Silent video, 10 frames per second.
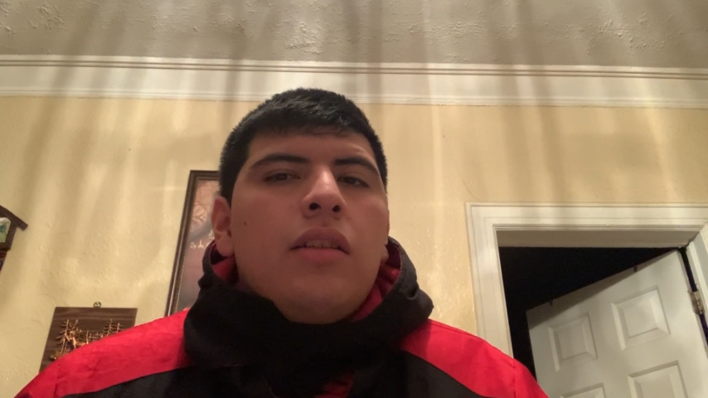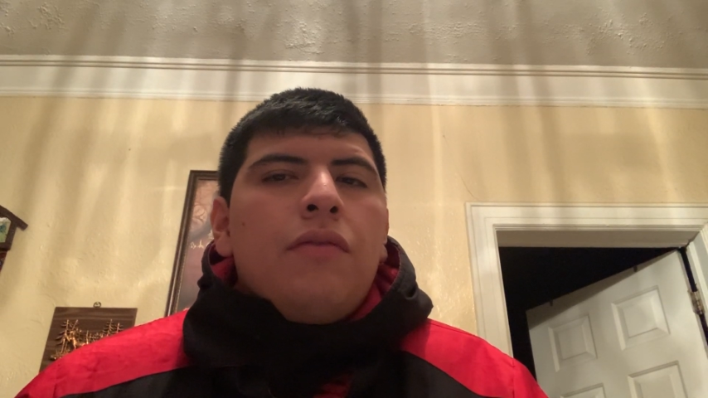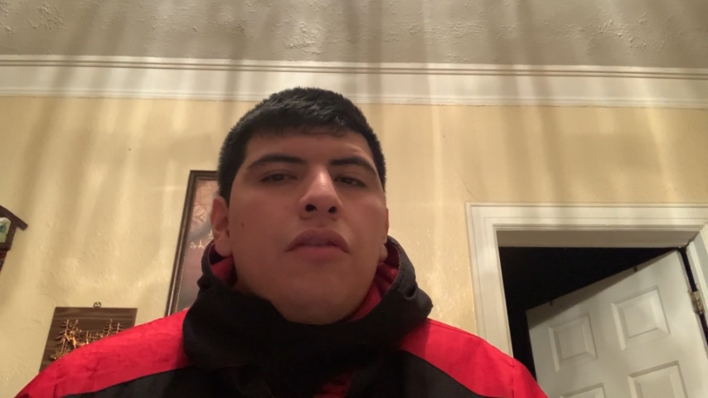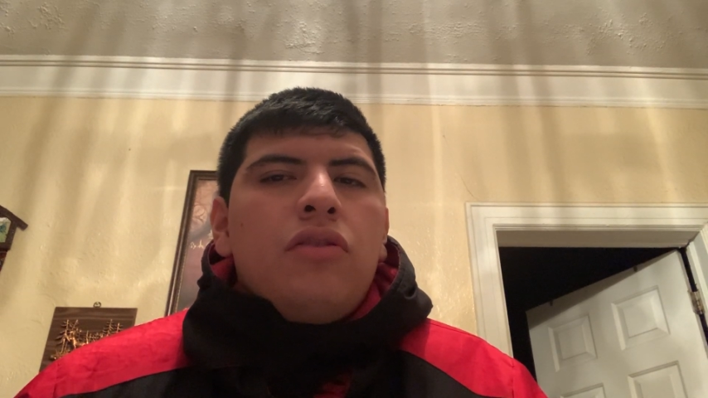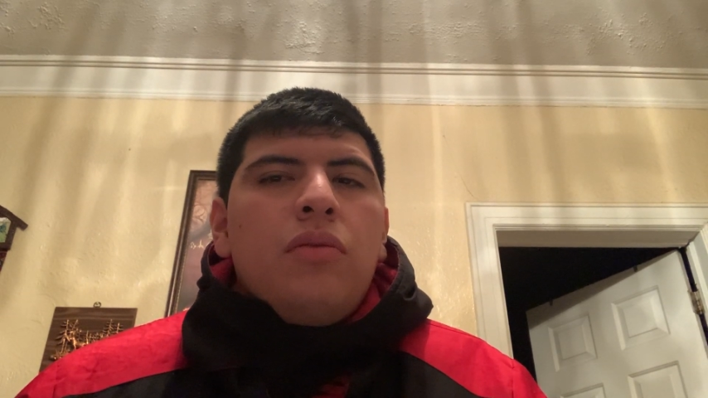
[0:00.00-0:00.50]
the
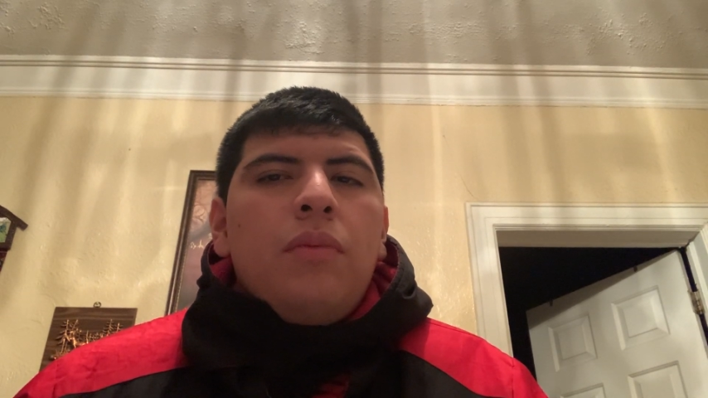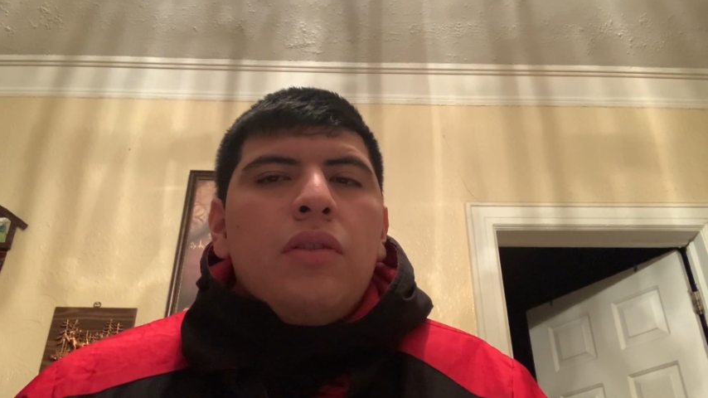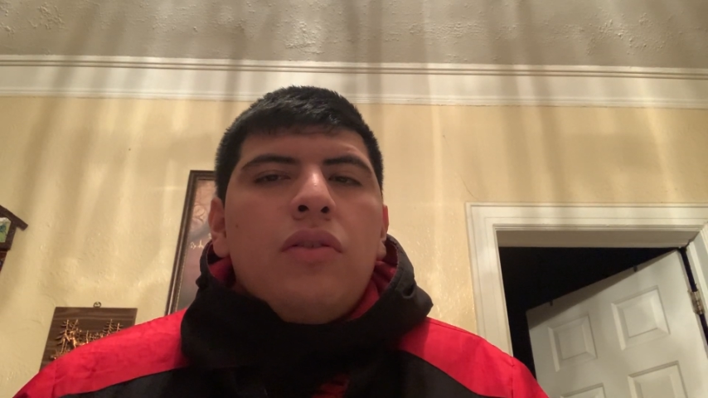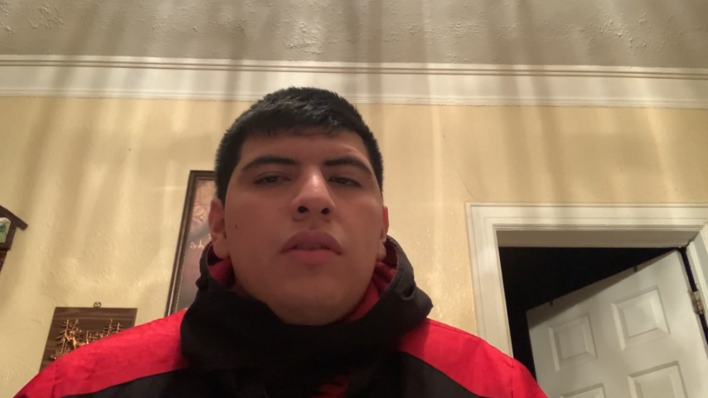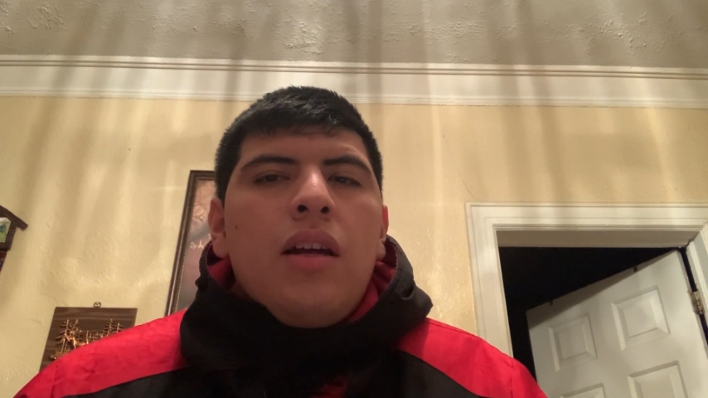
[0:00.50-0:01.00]
first 2
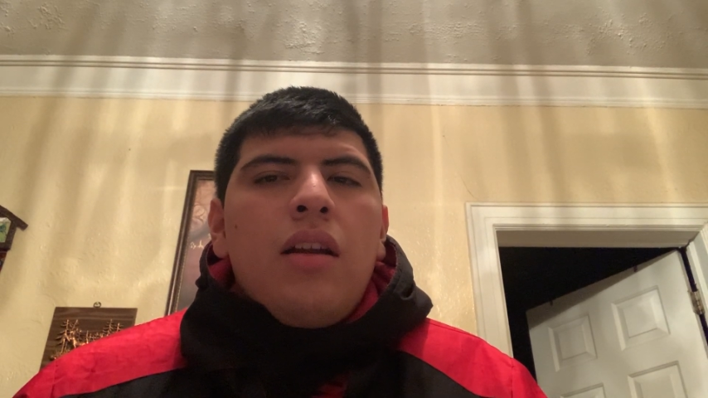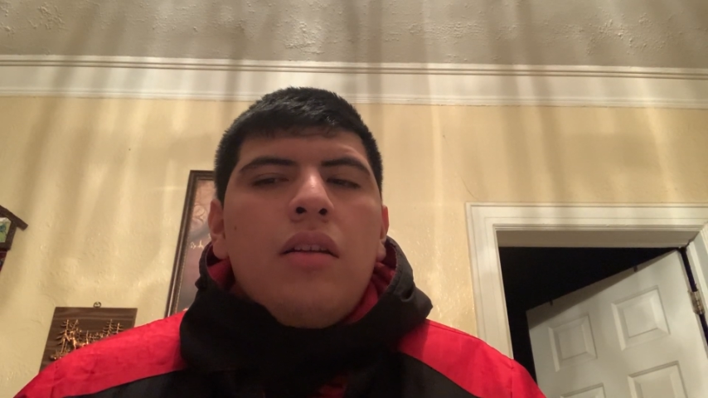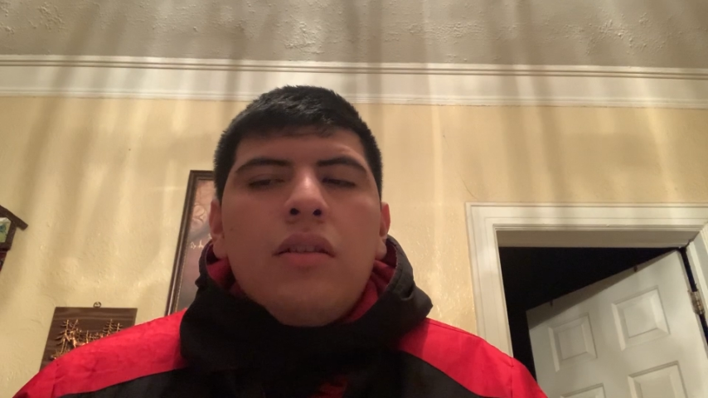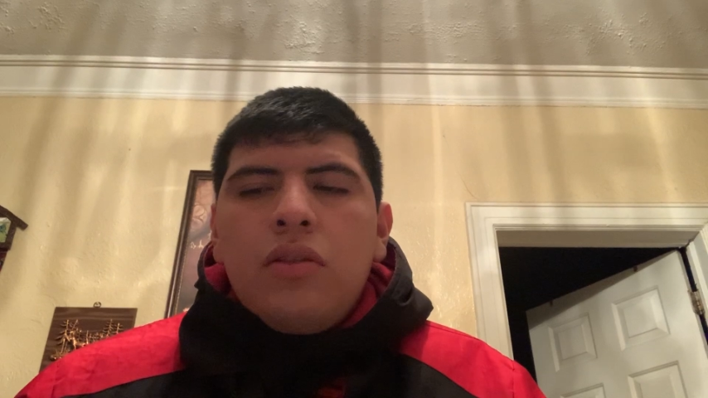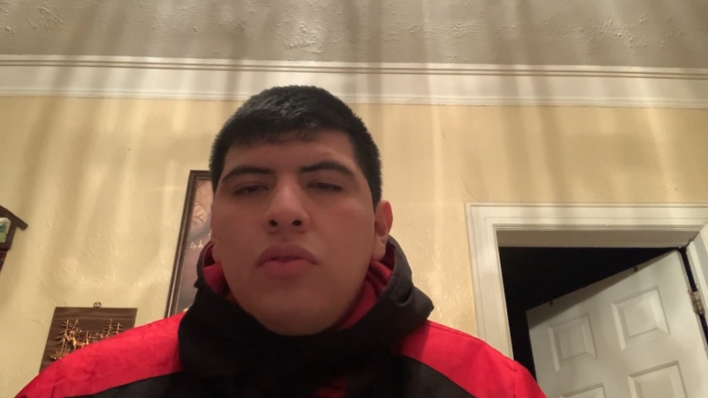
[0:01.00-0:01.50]
months are down
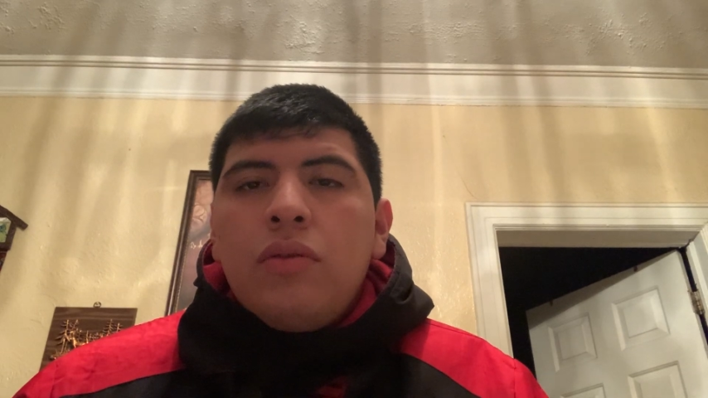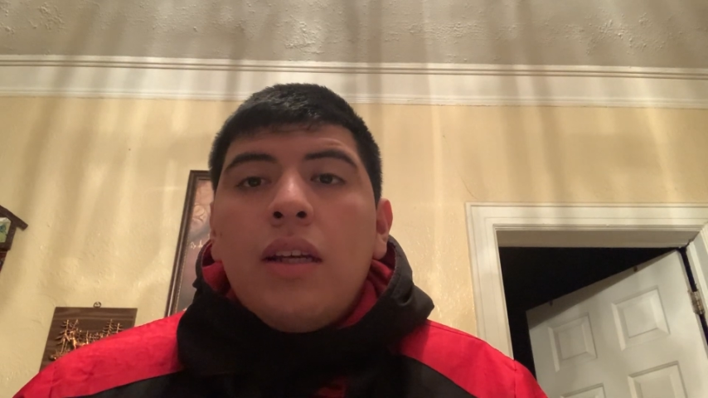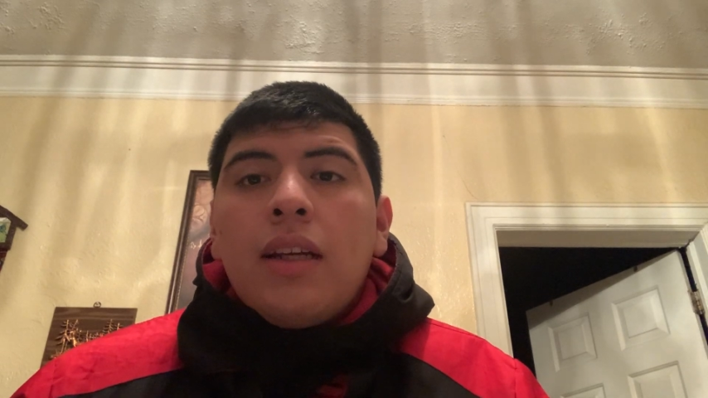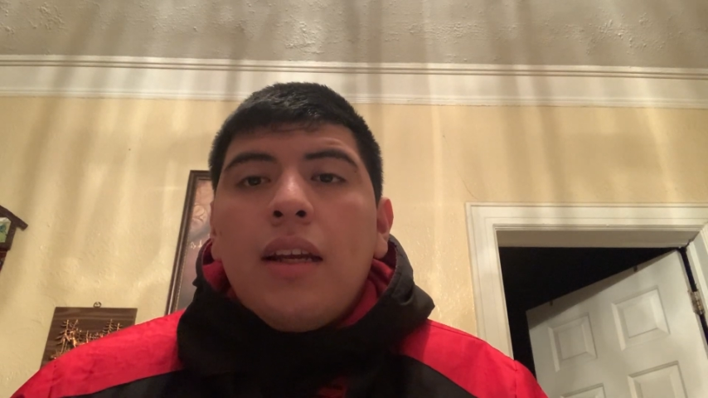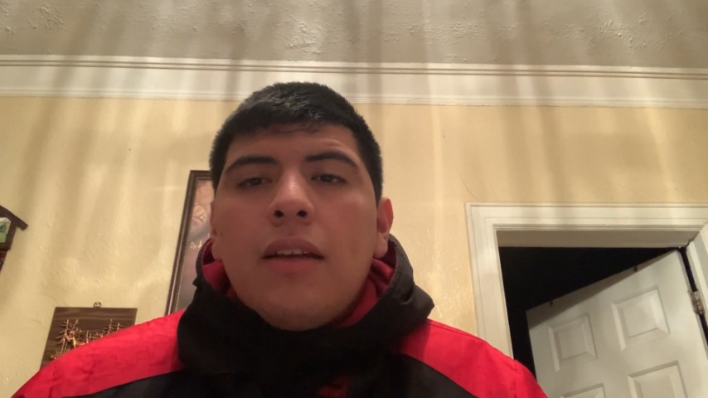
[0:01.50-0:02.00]
in this new
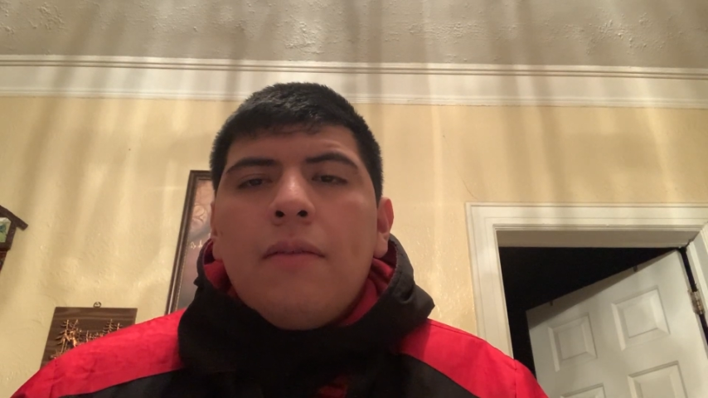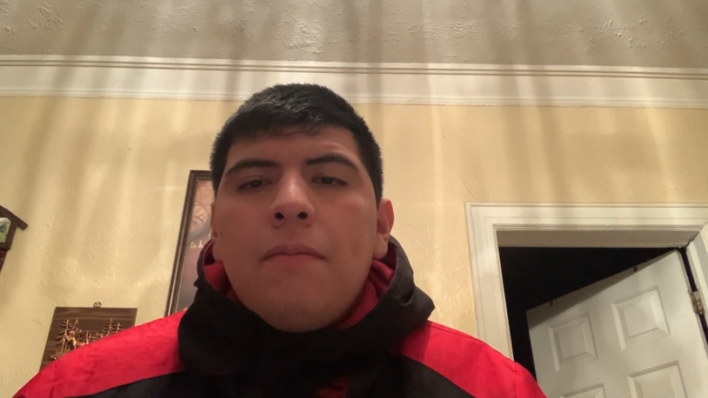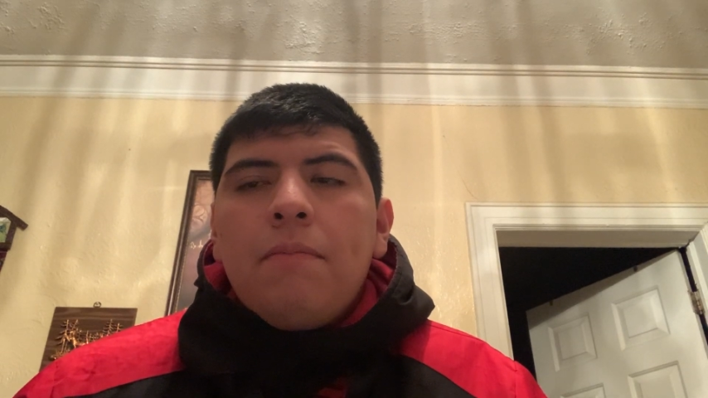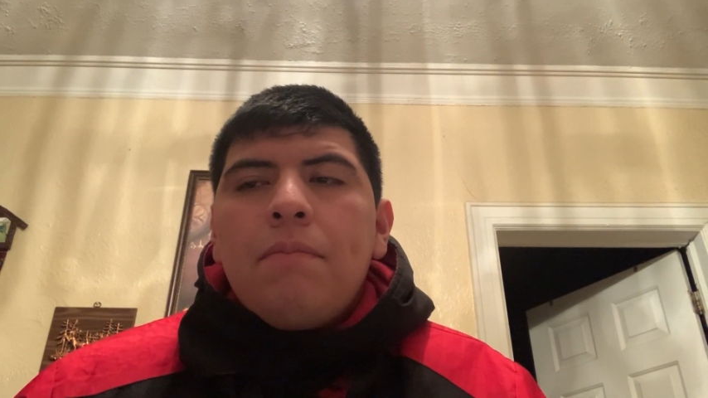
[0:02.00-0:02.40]
decade.